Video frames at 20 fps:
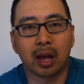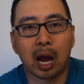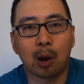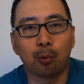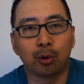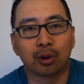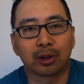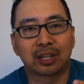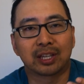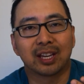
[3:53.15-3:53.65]
I
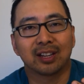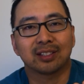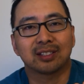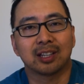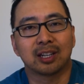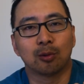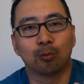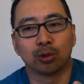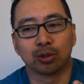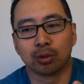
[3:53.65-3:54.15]
would have guessed
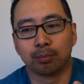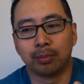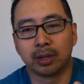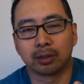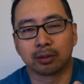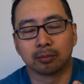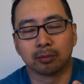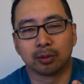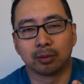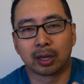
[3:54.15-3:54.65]
that it was a bit
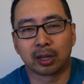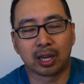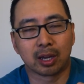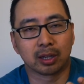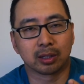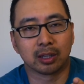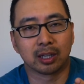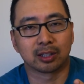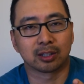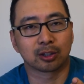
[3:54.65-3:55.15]
like
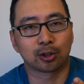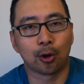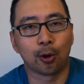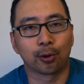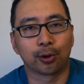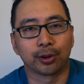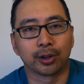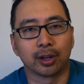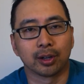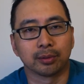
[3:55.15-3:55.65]
it's
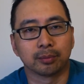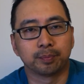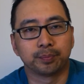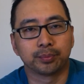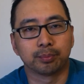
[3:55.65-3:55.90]
coconut